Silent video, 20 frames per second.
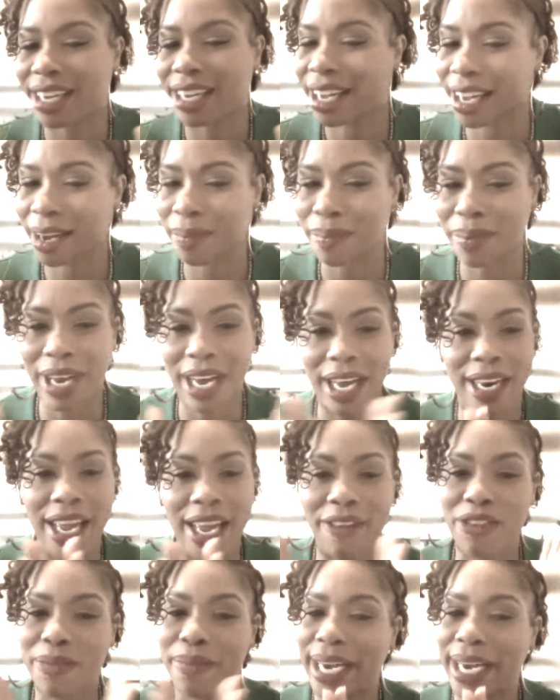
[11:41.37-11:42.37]
Applaud
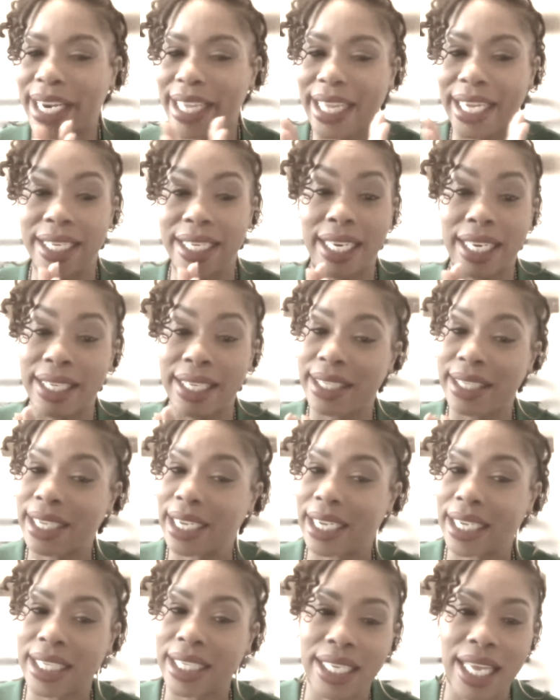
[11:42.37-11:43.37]
everybody that does,
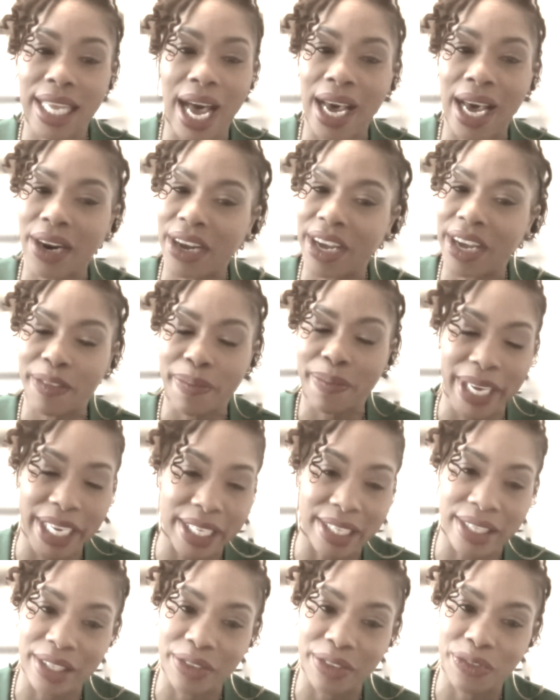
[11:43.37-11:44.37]
because I don't have the
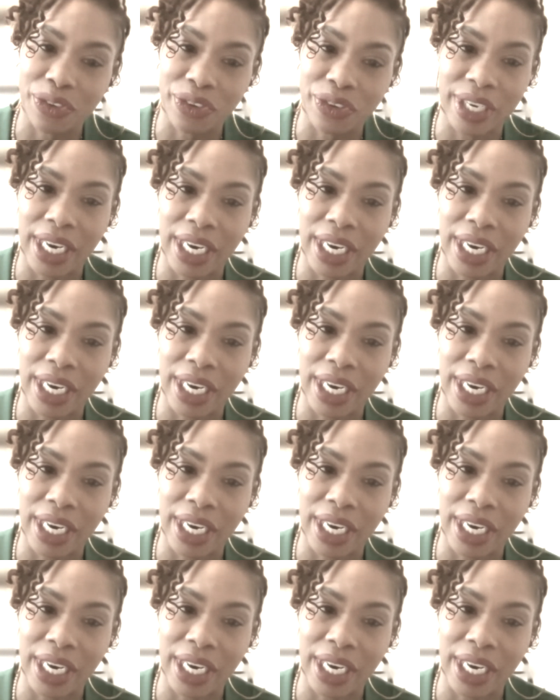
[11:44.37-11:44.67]
patience for it.